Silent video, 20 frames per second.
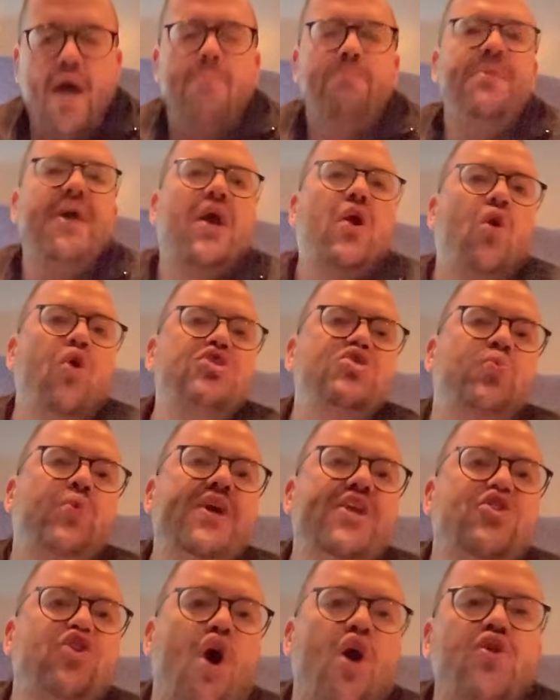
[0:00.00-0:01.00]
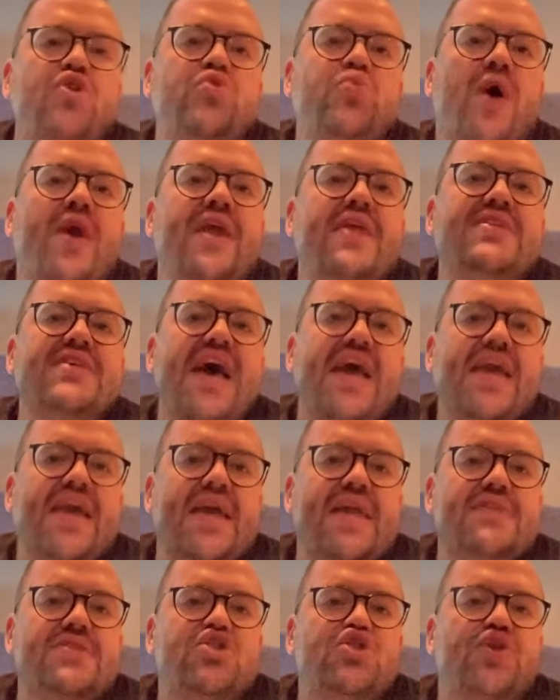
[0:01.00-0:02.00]
Because we don't want to take
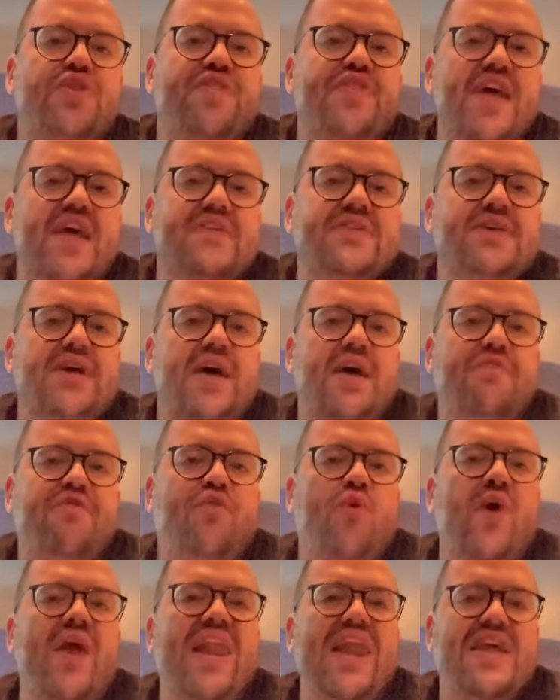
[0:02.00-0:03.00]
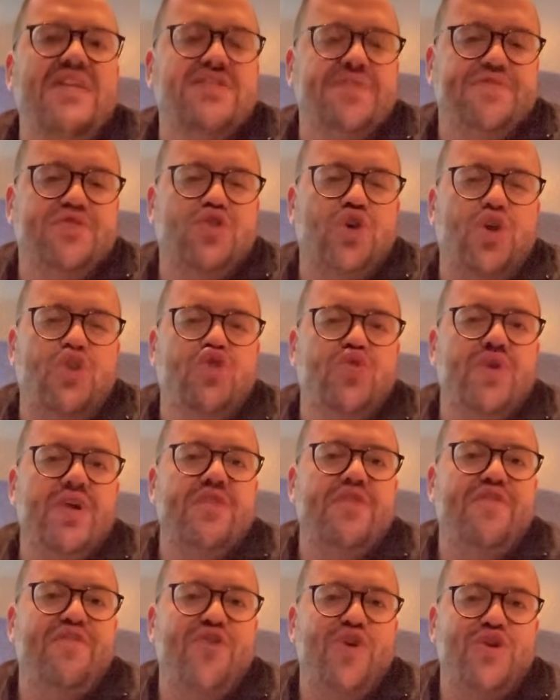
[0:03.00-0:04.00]
kids to theatre for elective surgery in
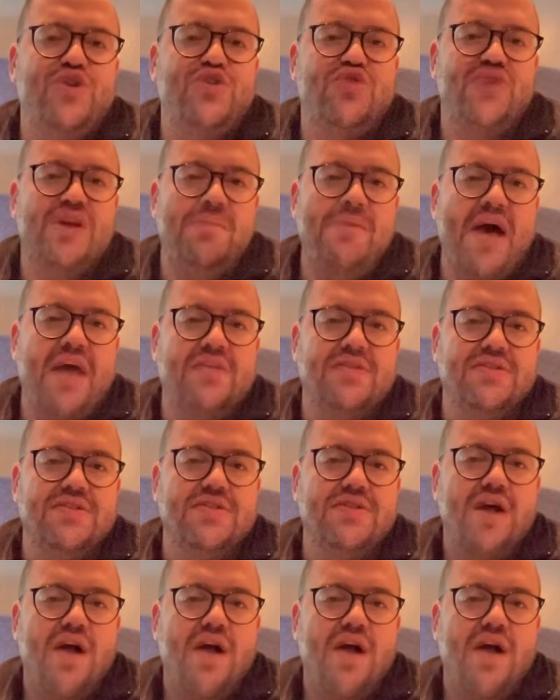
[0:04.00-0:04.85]
the first 3 months.